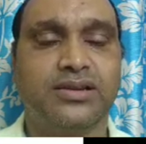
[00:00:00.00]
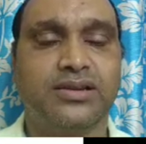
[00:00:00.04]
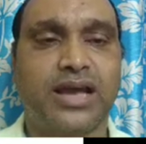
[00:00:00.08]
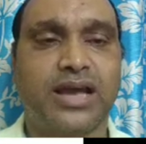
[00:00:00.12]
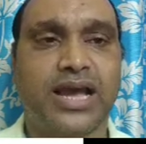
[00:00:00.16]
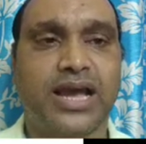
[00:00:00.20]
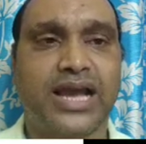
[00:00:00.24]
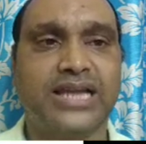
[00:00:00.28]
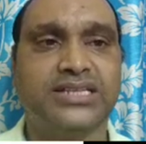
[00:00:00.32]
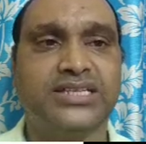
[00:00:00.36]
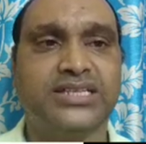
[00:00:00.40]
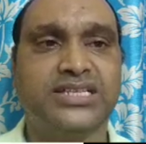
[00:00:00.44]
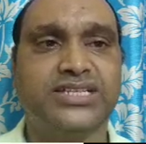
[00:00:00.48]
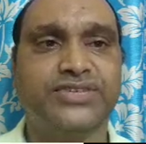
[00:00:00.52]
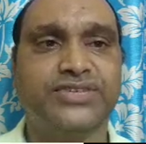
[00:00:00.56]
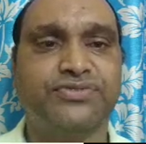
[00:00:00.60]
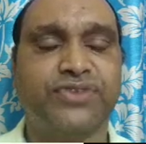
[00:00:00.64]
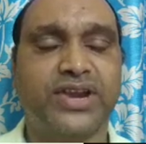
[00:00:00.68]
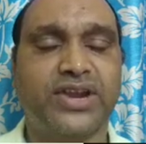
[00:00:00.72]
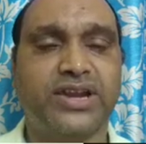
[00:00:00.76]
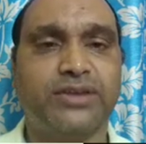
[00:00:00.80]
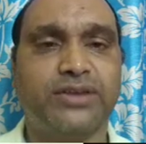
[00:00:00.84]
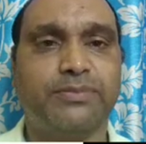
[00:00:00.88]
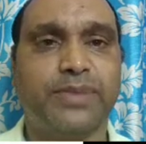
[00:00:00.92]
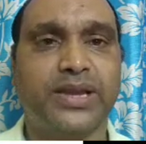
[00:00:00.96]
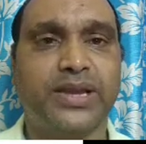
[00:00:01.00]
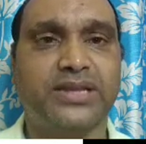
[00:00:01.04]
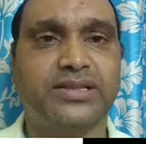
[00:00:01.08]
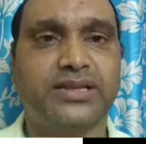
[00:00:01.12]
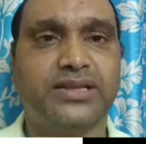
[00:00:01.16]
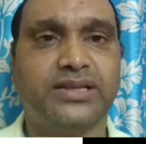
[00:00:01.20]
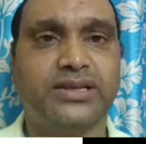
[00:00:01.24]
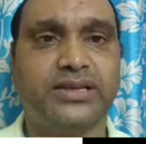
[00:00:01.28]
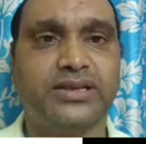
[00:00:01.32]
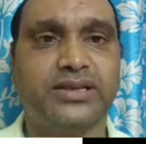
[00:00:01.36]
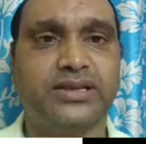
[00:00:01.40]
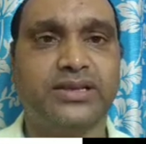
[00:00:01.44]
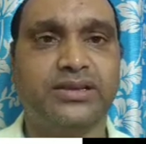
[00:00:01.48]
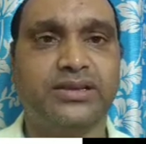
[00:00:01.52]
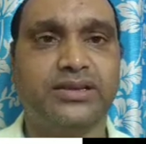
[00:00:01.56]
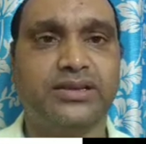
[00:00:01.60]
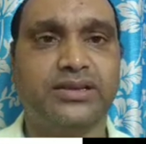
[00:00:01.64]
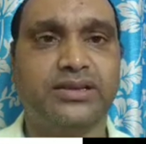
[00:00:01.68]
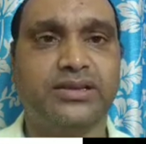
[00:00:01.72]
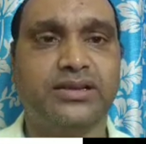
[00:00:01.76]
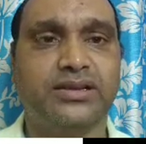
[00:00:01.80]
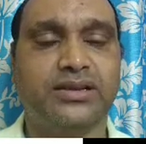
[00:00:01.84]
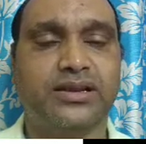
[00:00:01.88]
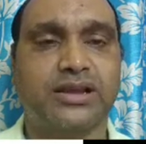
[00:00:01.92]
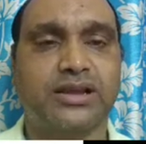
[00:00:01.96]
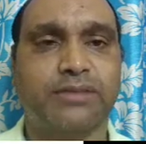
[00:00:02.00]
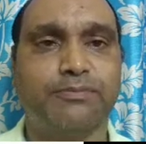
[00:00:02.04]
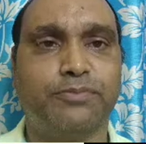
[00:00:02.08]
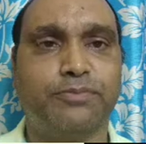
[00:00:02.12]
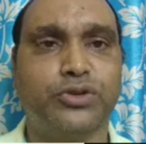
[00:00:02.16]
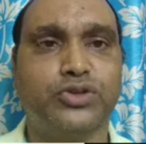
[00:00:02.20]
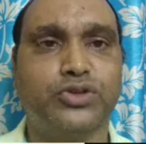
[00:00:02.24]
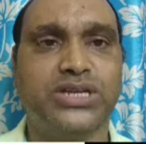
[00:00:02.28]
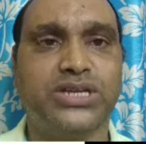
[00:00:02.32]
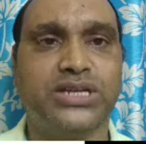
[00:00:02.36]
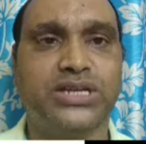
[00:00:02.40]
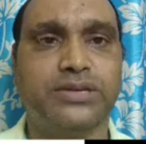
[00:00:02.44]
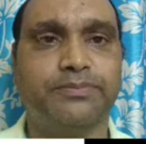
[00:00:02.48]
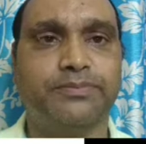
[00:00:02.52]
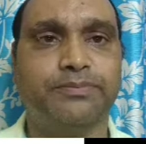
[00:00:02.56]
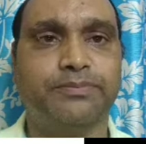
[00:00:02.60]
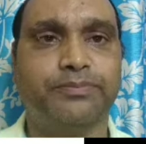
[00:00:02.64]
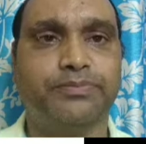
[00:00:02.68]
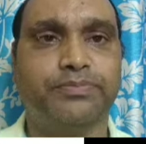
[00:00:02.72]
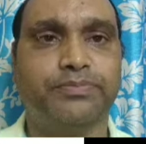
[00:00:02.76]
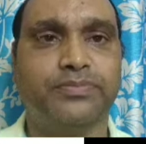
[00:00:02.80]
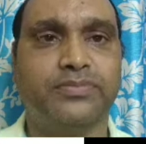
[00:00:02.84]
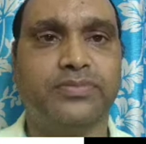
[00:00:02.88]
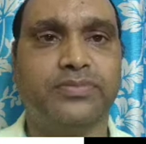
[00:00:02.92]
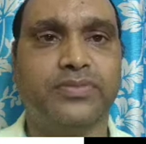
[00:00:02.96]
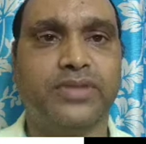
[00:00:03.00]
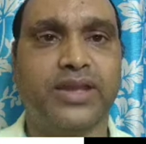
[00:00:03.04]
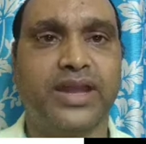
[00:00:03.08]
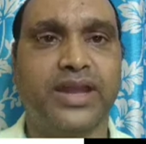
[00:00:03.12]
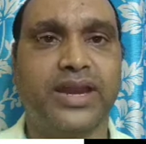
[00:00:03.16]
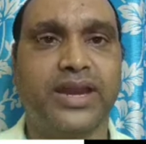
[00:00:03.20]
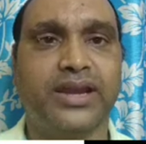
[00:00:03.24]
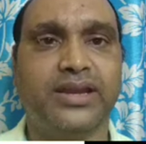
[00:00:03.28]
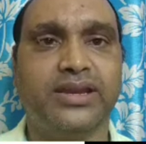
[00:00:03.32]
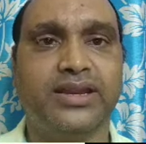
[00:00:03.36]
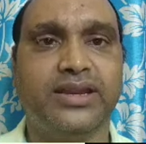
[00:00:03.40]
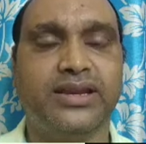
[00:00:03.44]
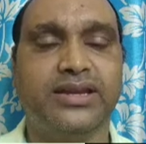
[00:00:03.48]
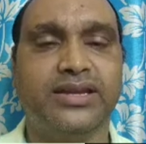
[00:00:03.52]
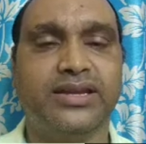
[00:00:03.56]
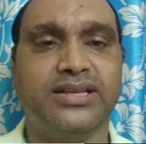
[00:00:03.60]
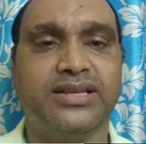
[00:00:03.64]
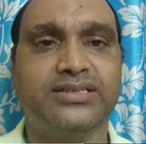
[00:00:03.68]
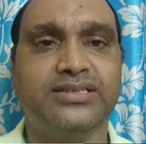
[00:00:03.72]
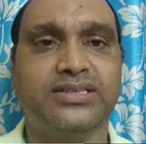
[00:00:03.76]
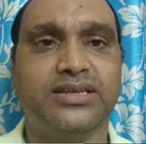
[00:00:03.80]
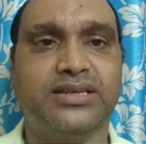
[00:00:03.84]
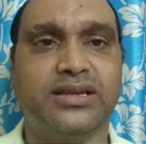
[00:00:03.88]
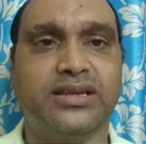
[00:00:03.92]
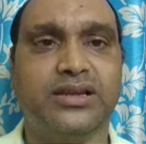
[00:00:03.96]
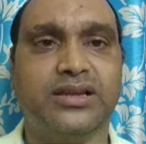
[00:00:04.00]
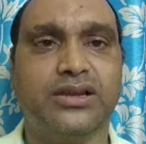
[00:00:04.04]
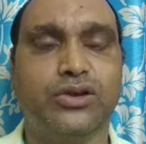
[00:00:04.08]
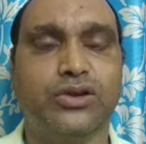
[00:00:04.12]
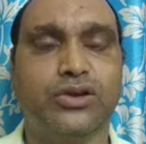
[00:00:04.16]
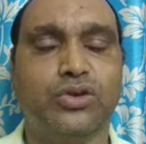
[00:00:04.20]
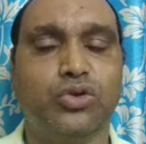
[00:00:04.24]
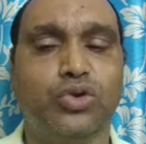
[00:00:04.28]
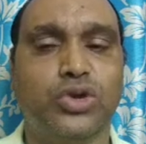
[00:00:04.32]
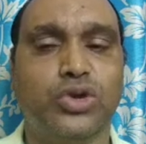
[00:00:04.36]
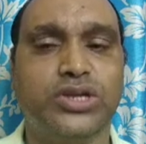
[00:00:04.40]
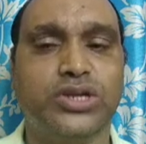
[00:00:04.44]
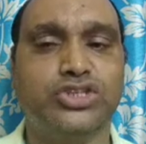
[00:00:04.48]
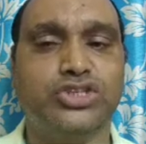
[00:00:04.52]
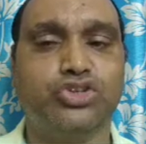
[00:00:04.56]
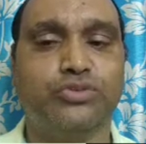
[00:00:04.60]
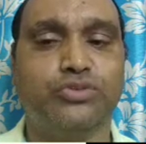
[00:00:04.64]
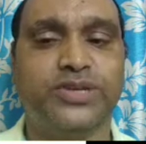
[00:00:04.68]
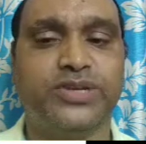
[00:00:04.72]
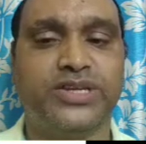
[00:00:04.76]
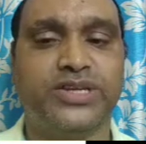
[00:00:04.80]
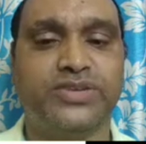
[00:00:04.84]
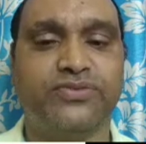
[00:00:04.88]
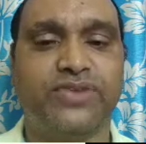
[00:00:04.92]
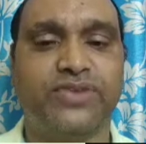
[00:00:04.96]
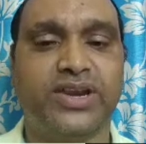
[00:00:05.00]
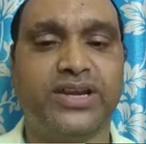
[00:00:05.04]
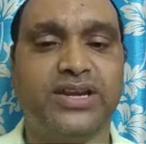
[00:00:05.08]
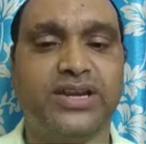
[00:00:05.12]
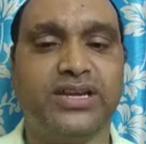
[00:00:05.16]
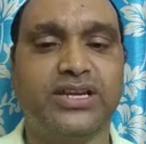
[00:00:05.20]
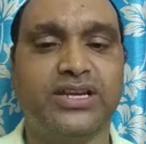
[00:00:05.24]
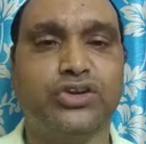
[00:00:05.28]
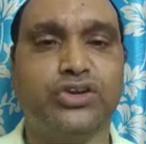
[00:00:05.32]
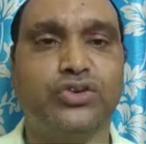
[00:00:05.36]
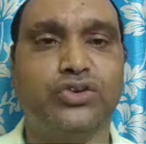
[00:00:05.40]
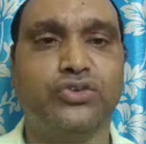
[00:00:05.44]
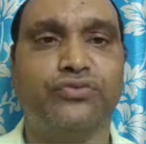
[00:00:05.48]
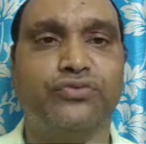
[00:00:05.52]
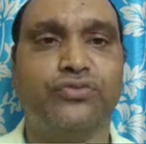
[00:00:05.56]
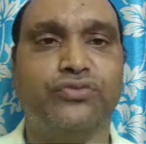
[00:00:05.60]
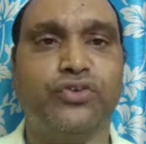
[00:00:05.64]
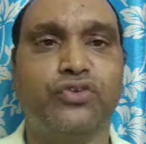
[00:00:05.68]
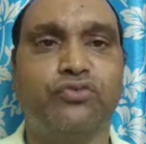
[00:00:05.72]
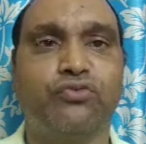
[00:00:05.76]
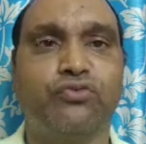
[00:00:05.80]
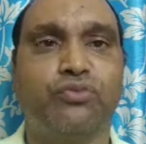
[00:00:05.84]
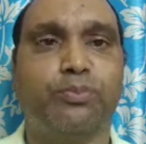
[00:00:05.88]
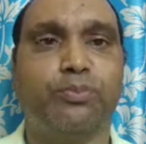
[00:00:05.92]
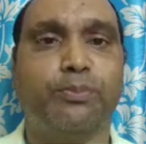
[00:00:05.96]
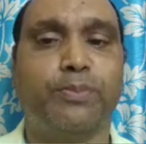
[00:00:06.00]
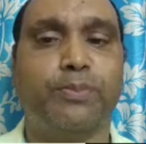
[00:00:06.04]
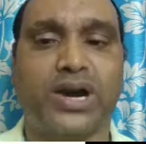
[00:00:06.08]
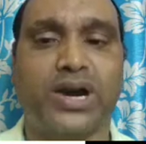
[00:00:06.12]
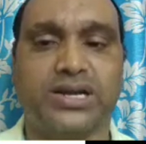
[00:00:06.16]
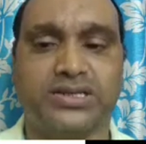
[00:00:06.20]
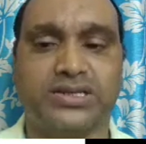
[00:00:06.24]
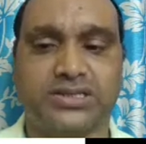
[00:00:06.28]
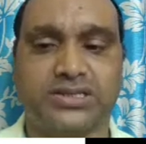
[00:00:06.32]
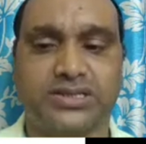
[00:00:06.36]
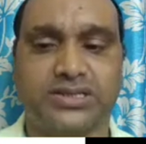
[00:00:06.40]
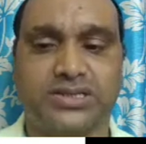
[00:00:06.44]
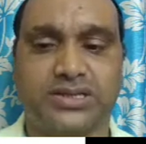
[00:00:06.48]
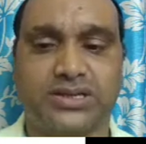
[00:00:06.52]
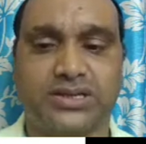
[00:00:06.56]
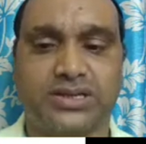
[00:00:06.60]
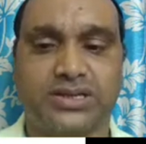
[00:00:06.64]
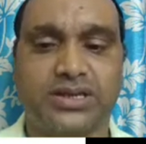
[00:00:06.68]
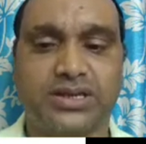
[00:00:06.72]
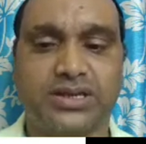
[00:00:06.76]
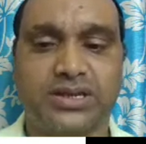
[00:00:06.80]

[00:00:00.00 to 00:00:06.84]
identified by the computer and it is going to be divided into few parts.